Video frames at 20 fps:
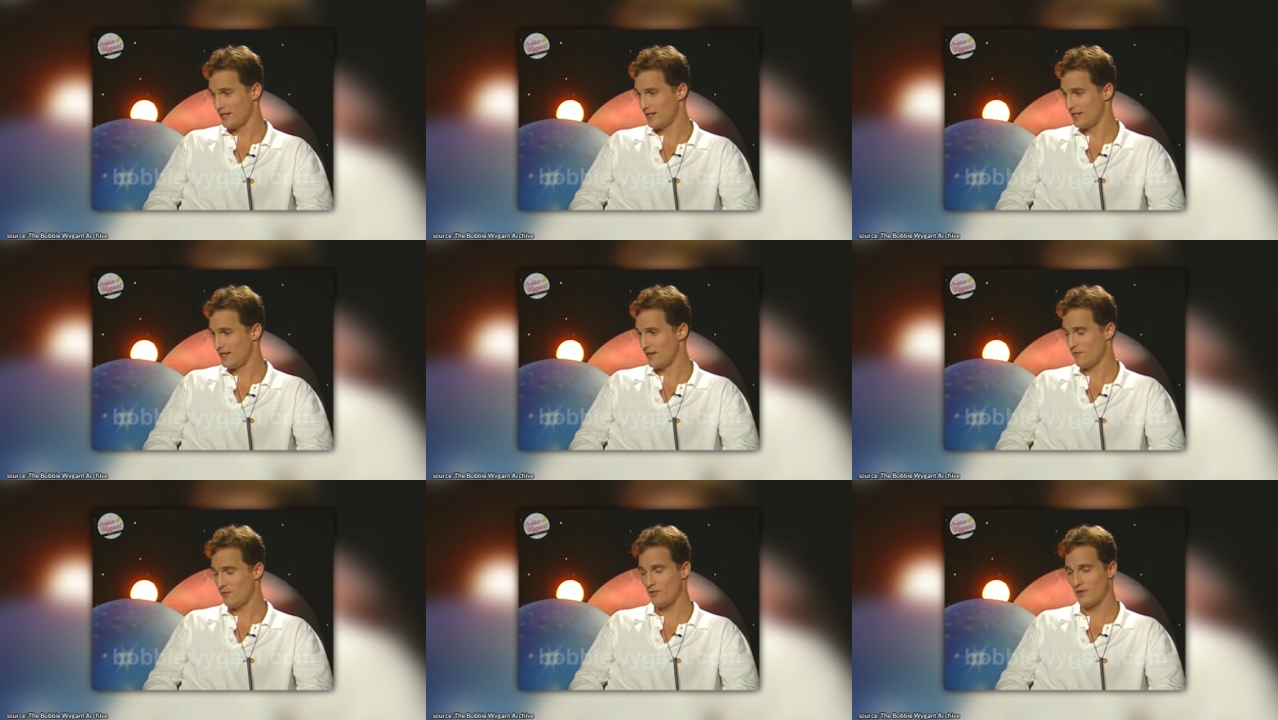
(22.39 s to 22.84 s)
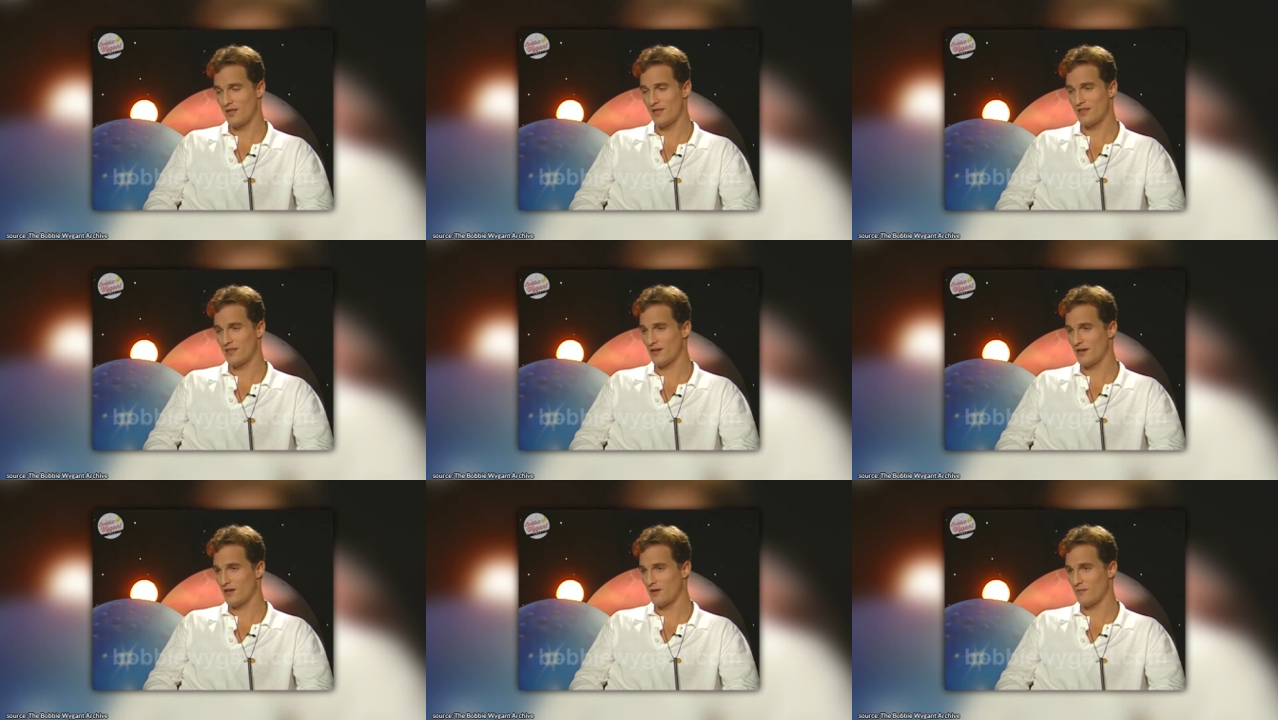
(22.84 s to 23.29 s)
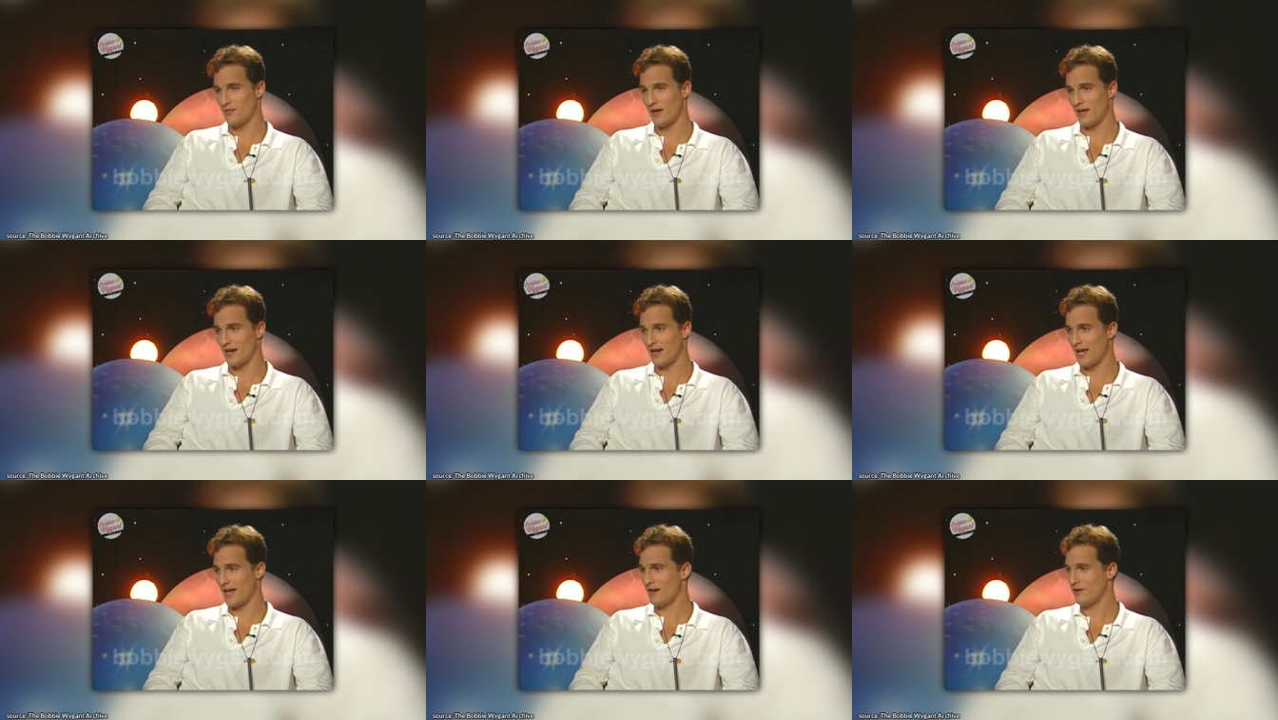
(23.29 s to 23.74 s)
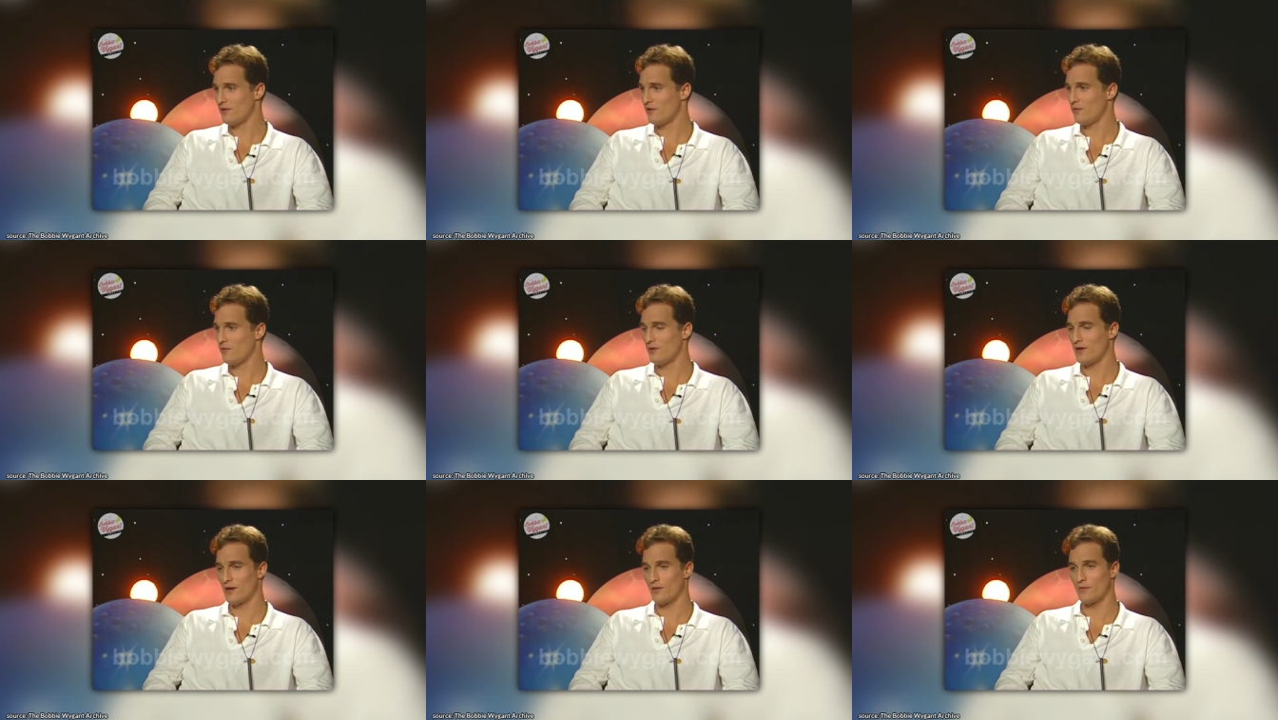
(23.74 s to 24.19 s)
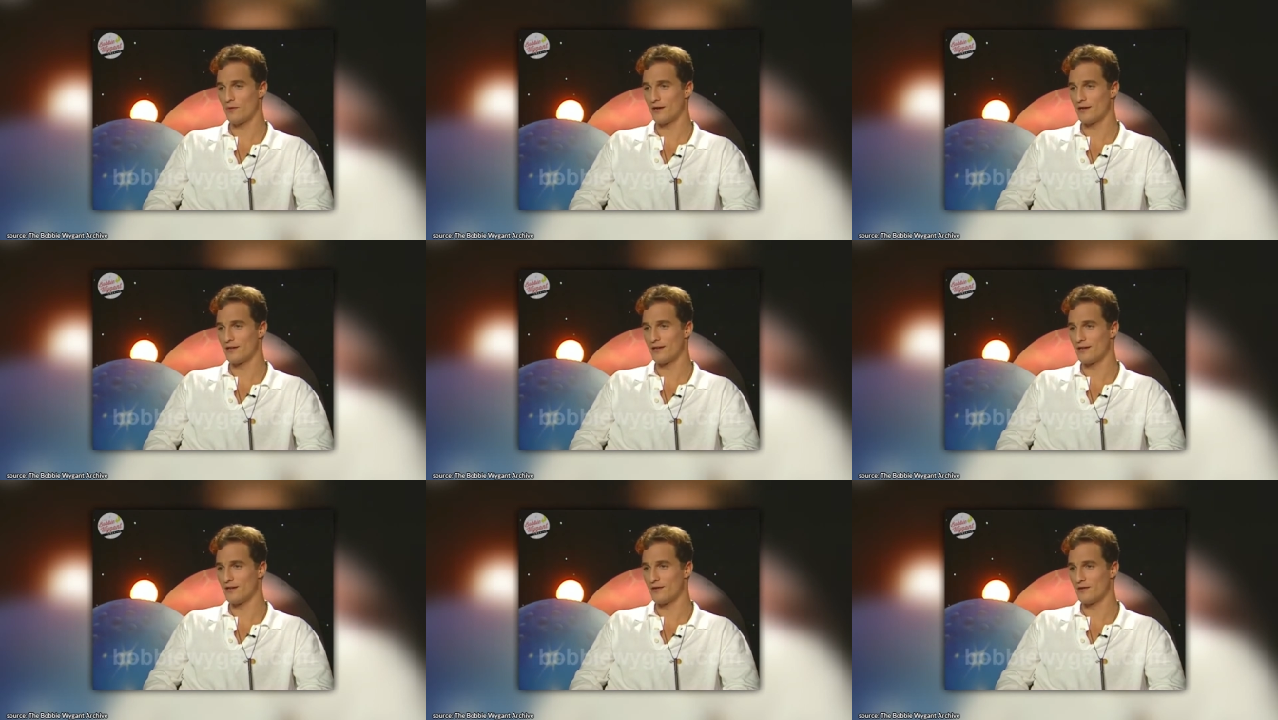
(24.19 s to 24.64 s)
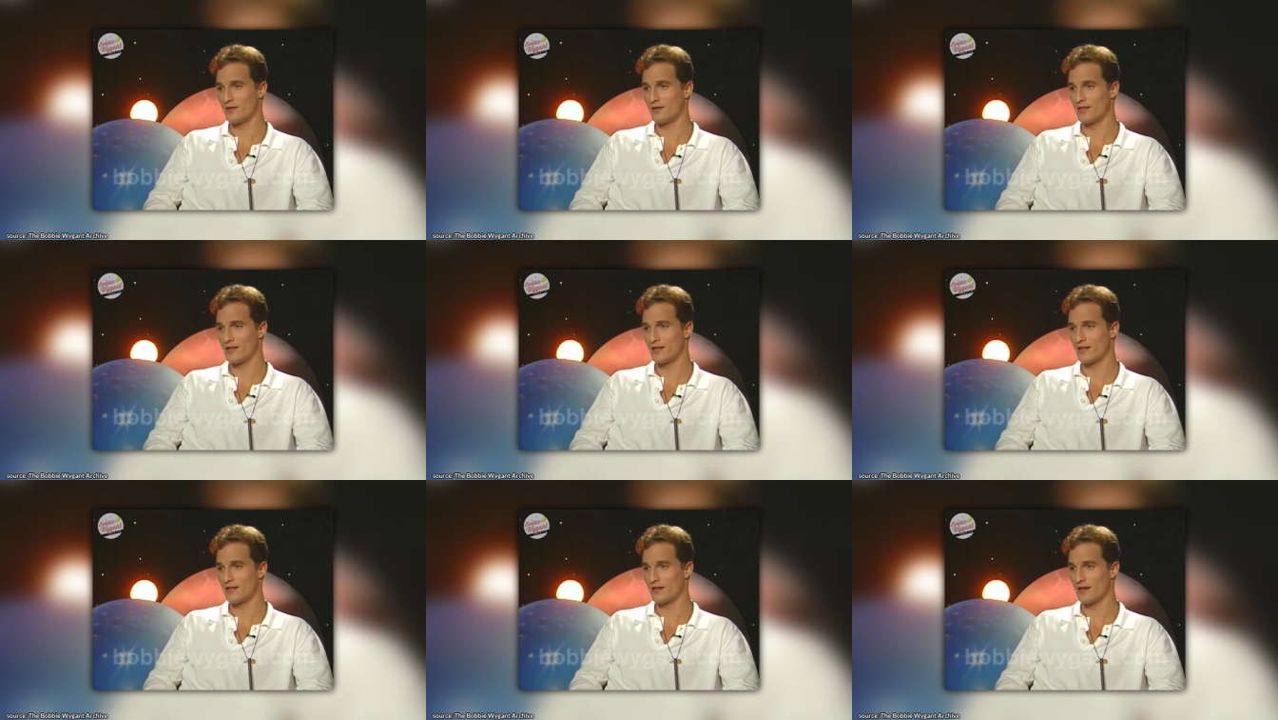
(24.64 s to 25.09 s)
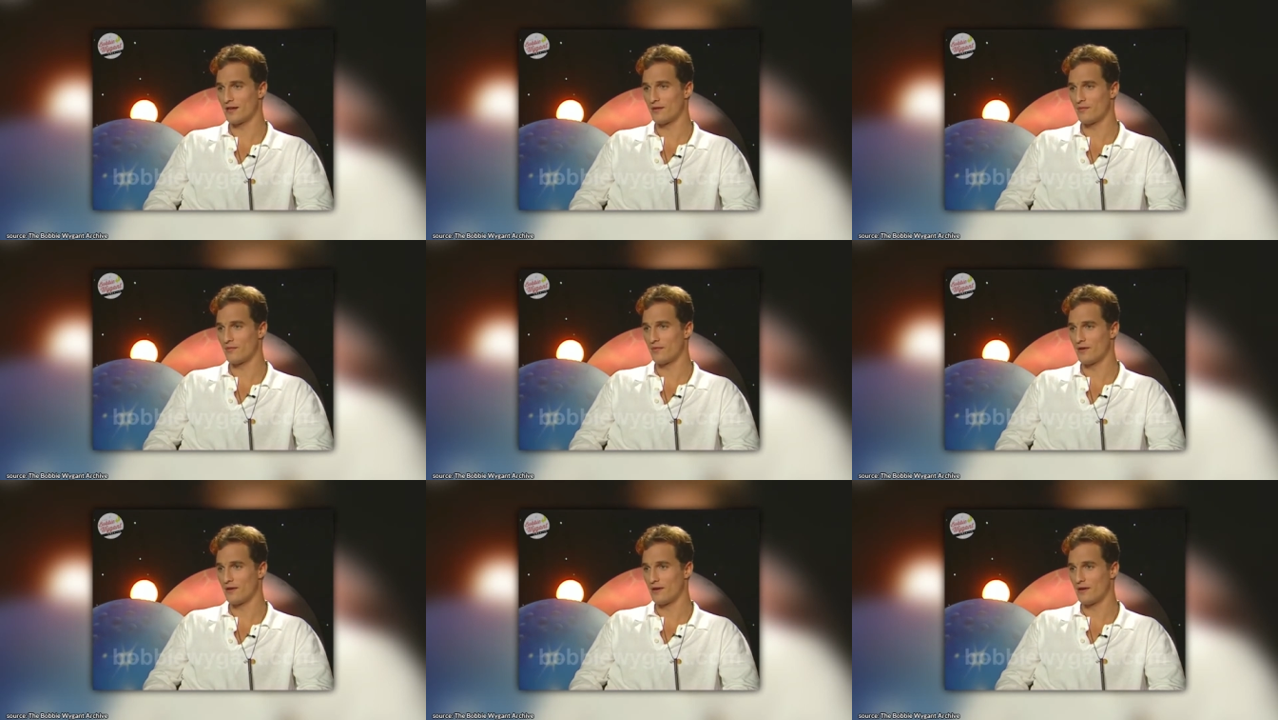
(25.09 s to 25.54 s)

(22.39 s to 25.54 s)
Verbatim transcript: Never really thought about it. I don't know what I wanted to do at that time.